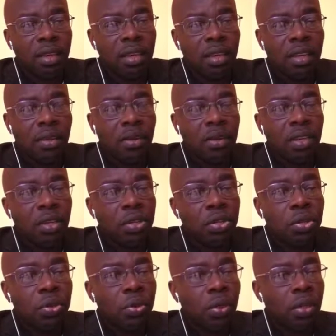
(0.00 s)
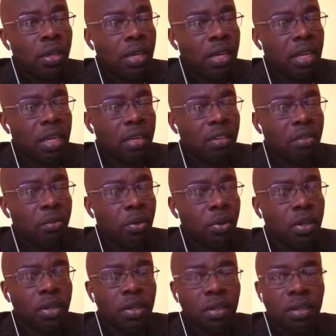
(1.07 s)
the truth in this
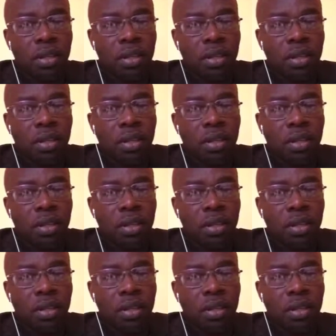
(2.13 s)
book,